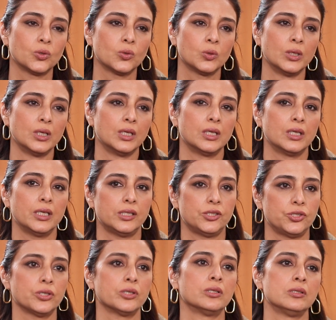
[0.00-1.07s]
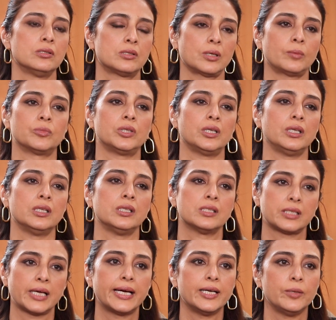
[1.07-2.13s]
know, it churns something
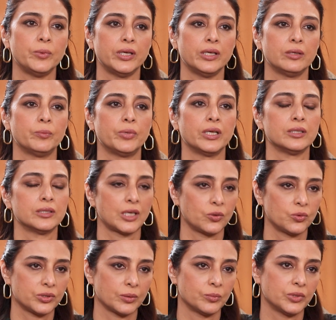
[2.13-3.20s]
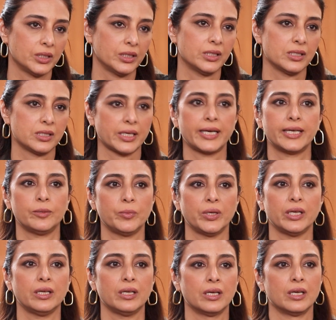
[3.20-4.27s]
inside me, it brings out something inside me,